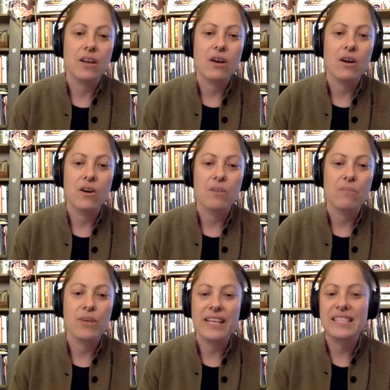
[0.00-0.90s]
her
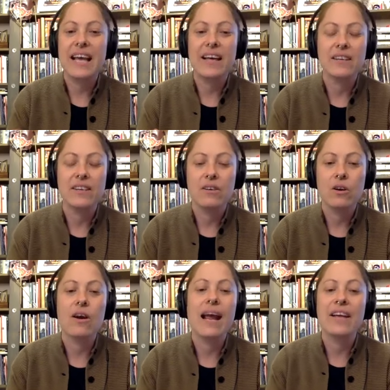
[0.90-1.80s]
putting his hand
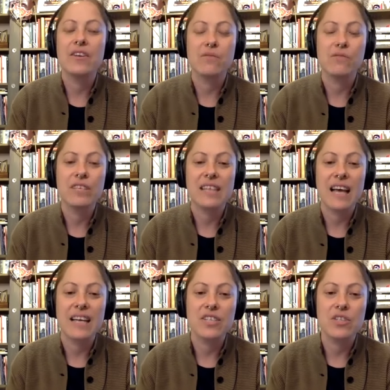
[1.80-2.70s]
her hand over his
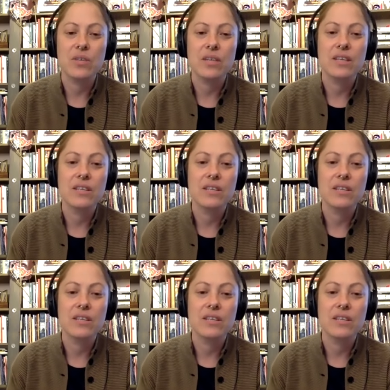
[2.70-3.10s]
eyes so that